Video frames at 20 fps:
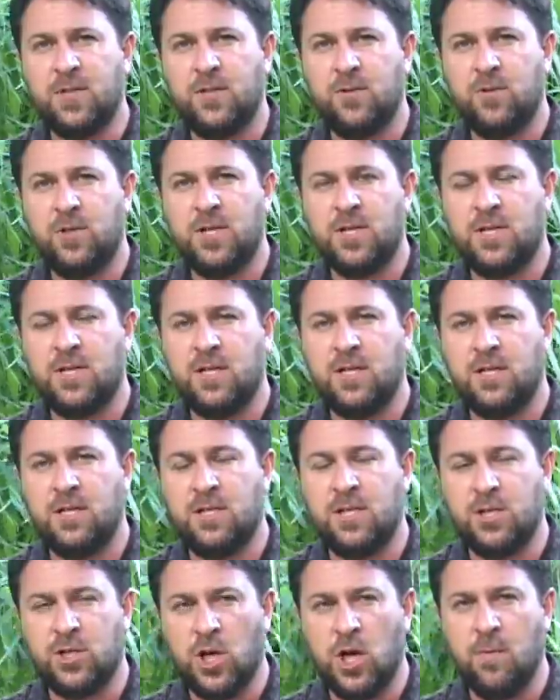to de
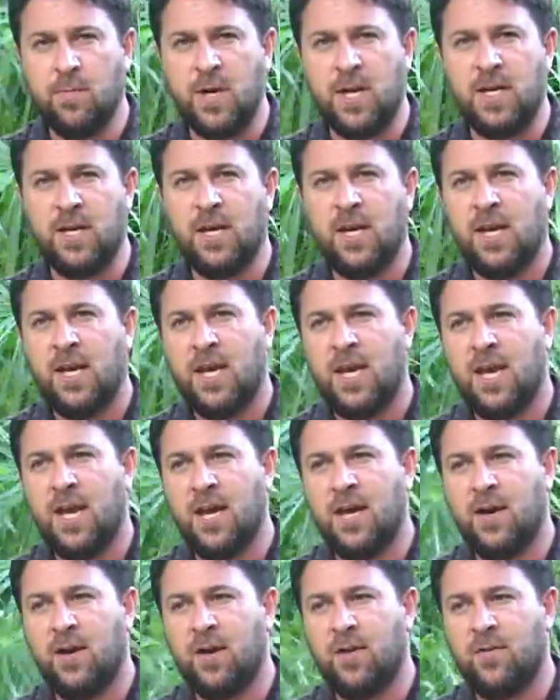determine
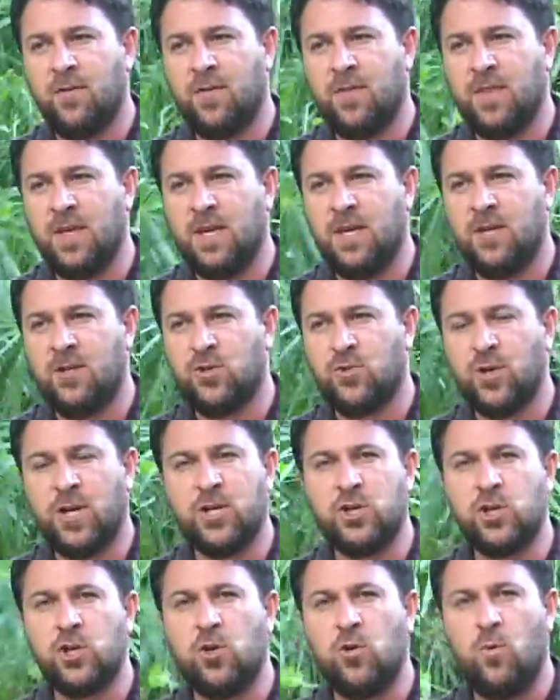uh, the
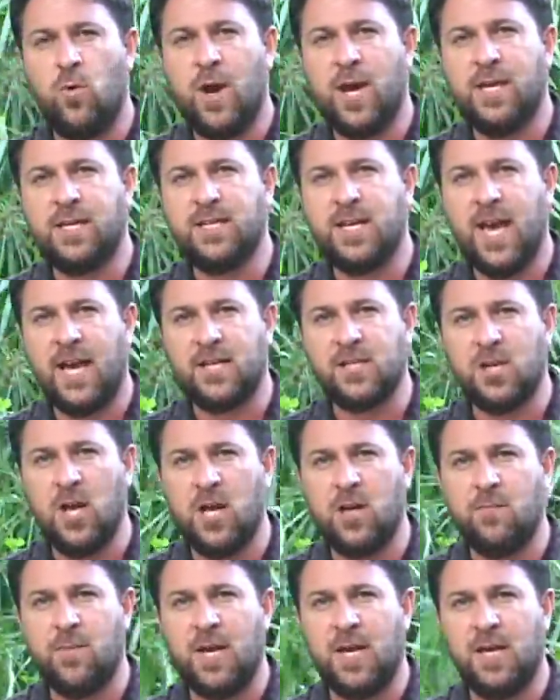traditional Hawaiian
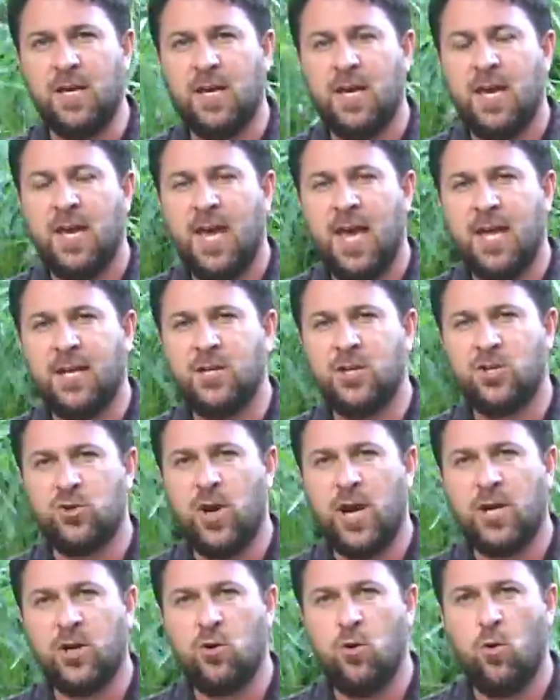taxonomy and to
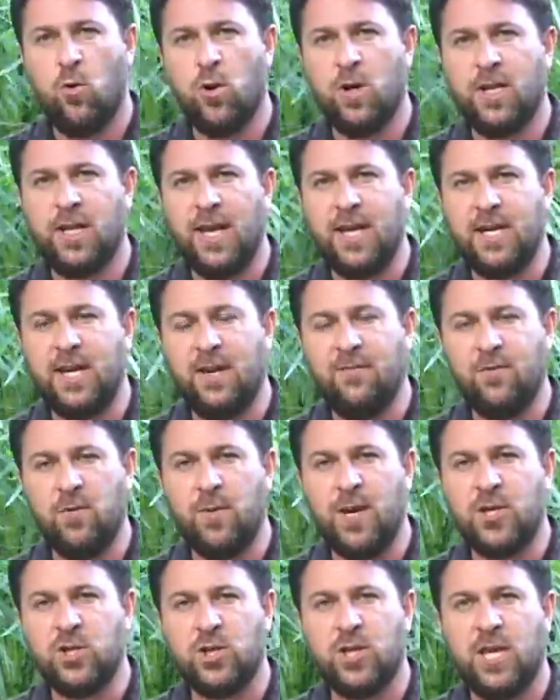try and correlate
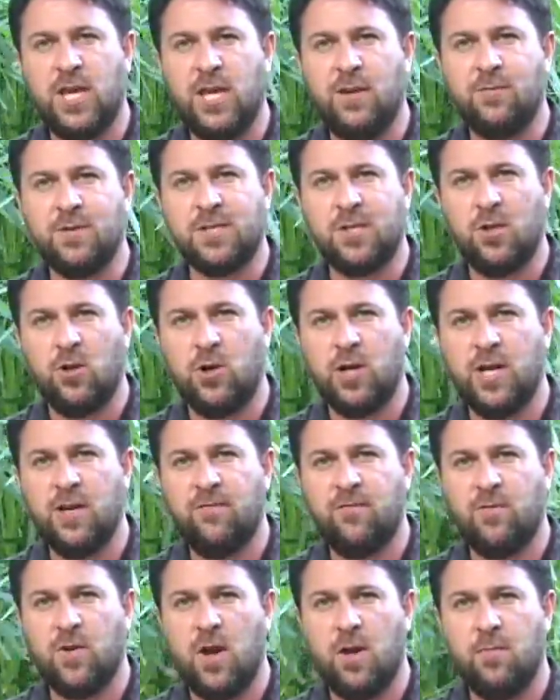information that he was learning
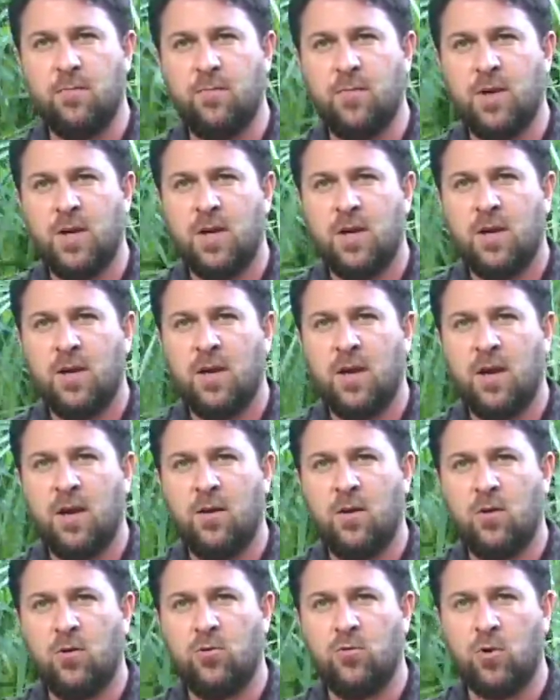from
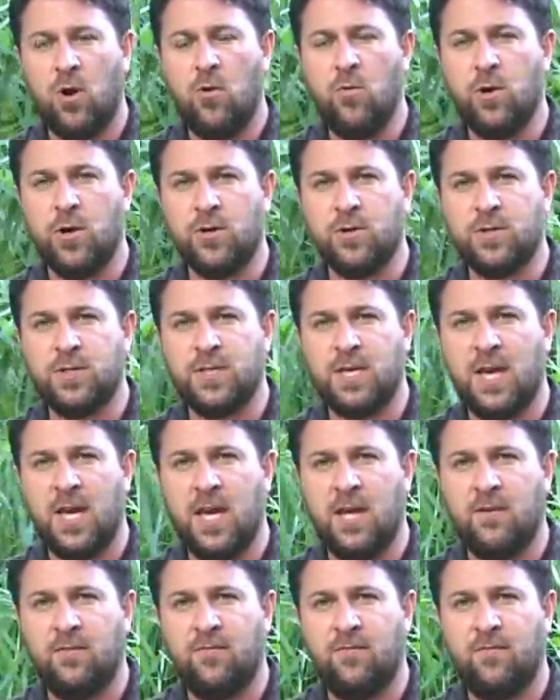growers
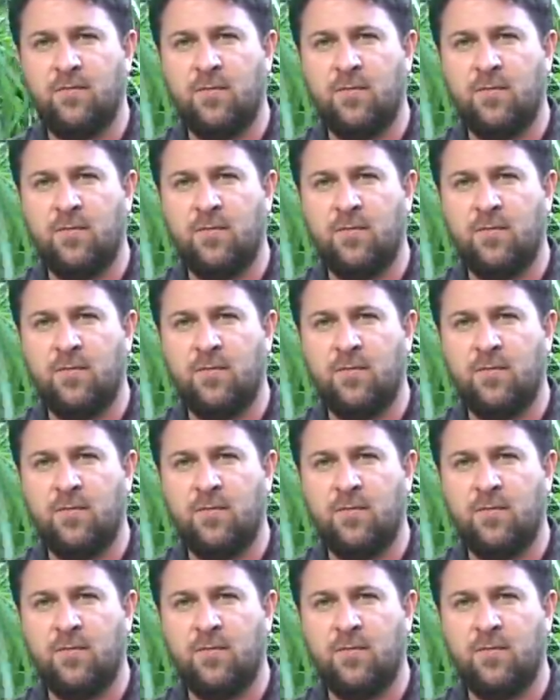and